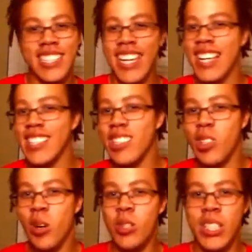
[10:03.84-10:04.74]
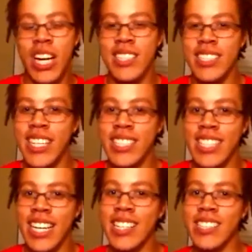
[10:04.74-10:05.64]
that change the culture? How does that
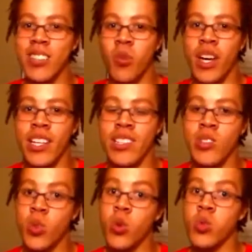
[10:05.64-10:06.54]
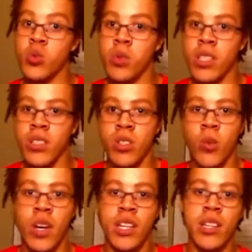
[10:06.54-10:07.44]
change the way that schools work or
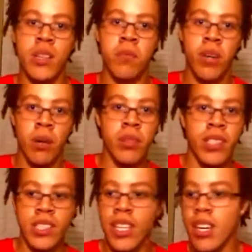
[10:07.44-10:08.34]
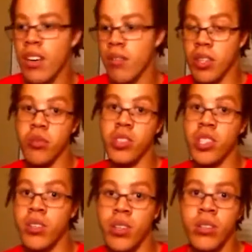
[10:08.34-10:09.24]
the way that the public views
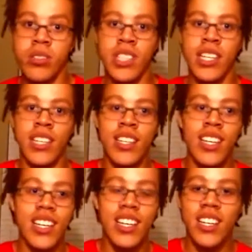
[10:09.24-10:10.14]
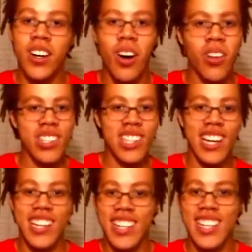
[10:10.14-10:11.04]
heroes? Like, all these
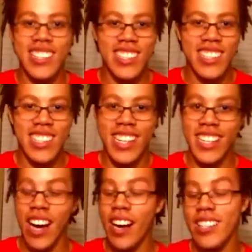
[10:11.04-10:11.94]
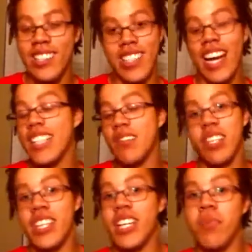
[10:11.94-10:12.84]
kind of things that, like, honestly, I didn't
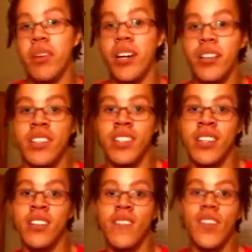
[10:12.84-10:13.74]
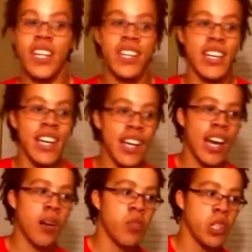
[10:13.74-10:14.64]
really think about, you know? And
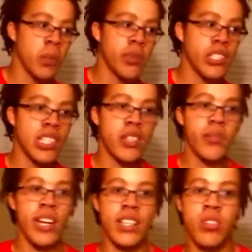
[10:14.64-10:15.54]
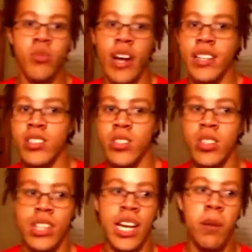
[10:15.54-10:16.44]
I really appreciate the fact that the writers
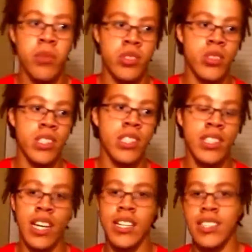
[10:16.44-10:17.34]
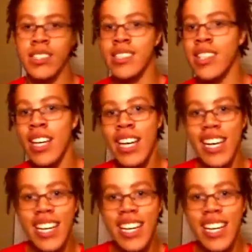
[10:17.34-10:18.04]
took that opportunity to kind of just